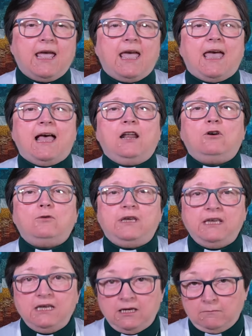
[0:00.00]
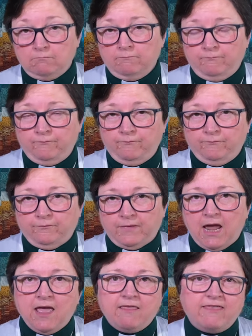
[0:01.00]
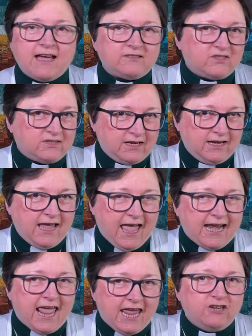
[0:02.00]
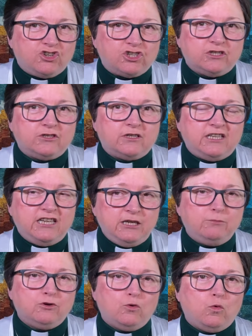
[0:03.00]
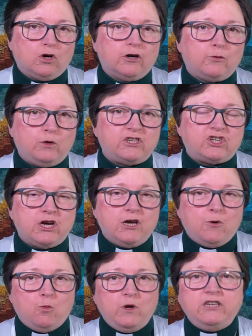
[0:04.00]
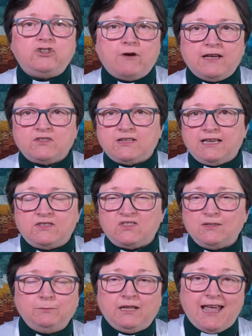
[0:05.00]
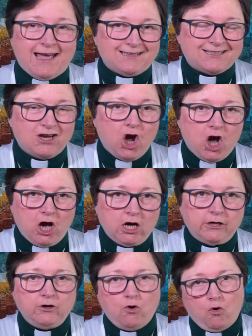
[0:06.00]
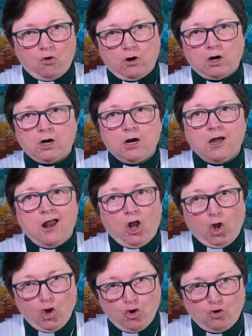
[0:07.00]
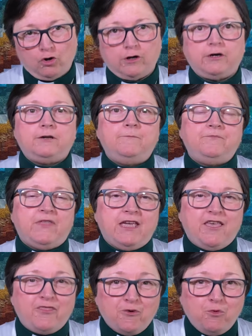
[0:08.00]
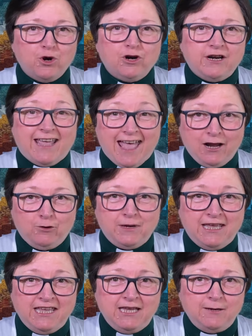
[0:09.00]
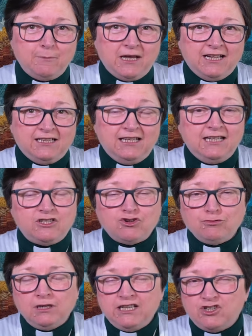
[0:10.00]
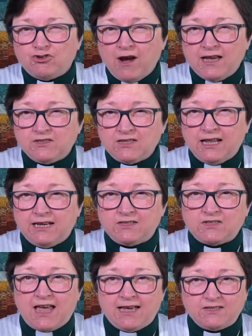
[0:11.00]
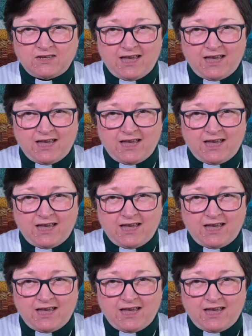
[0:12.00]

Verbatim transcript: Elohim, that's an ancient Hebrew word which we translate simply as God or Lord. The word Elohim literally translates as